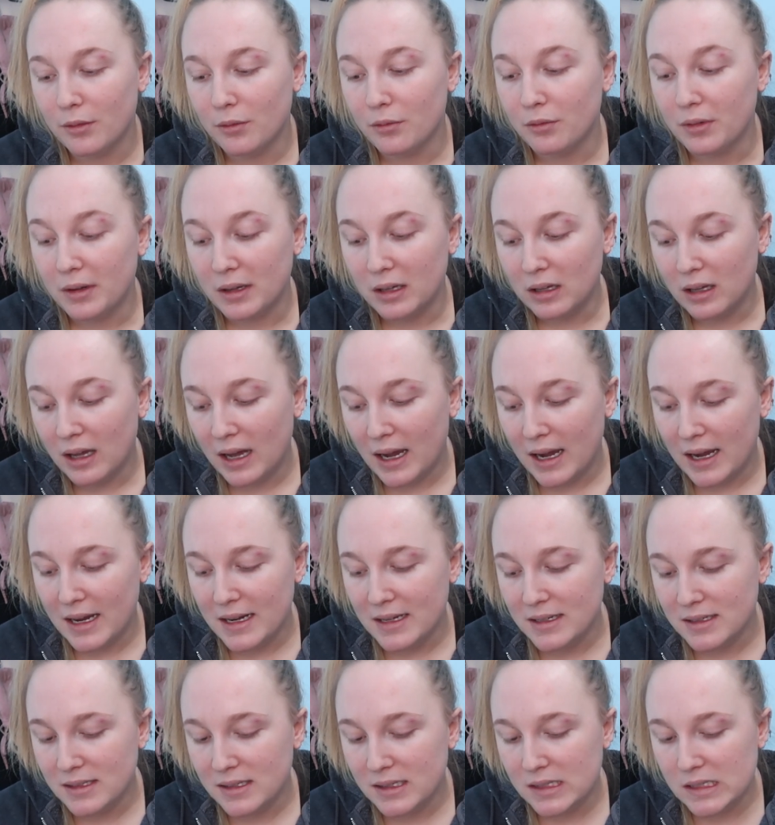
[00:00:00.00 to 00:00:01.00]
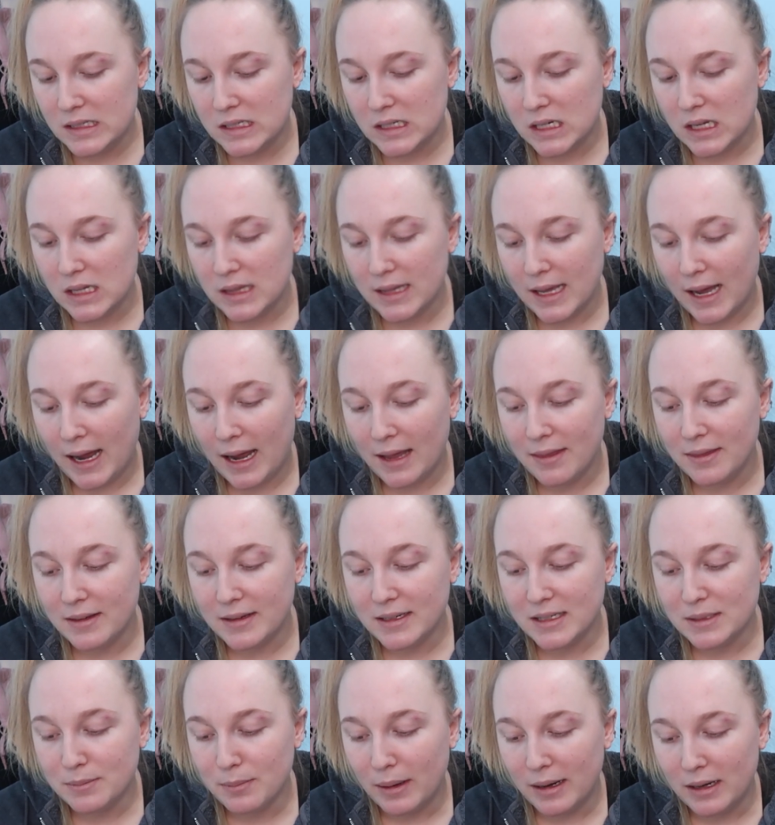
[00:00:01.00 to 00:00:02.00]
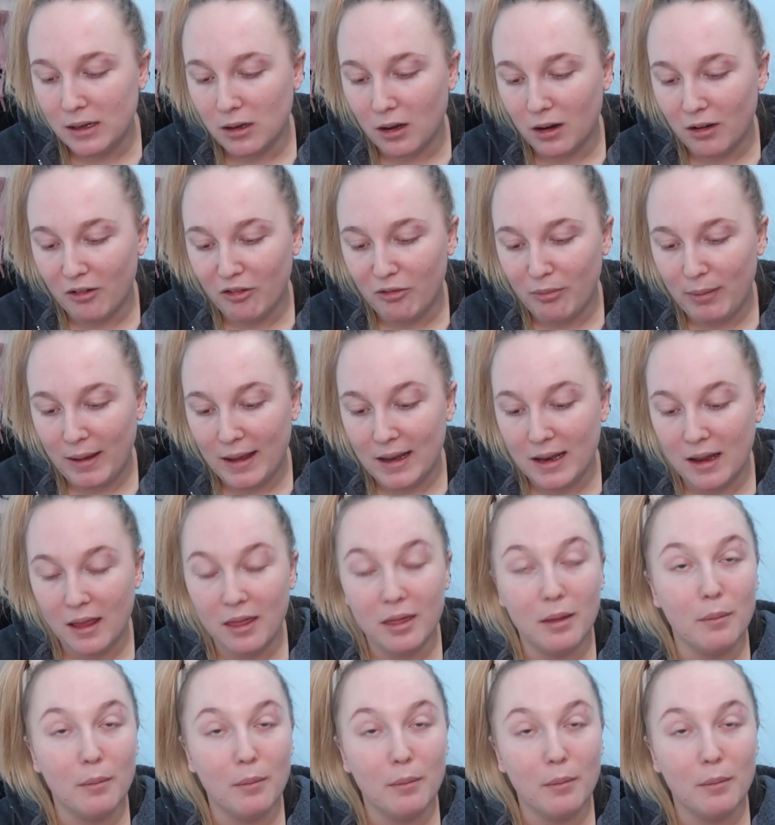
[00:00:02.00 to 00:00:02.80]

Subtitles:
realized that this might not have been